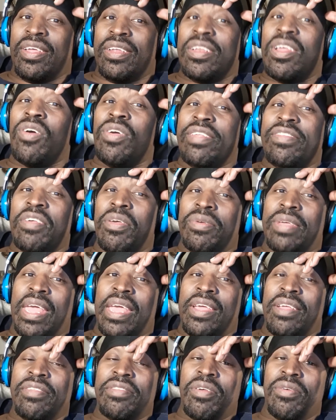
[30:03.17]
no, it's
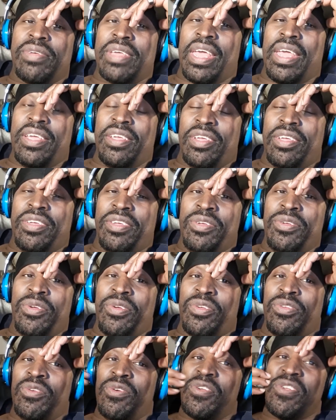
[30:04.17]
okay, it's okay. You
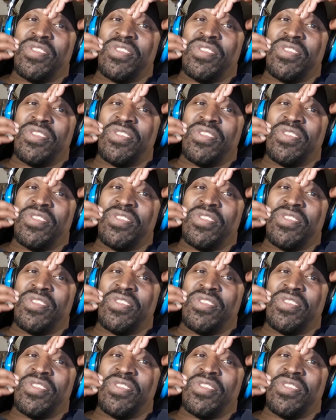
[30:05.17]
you can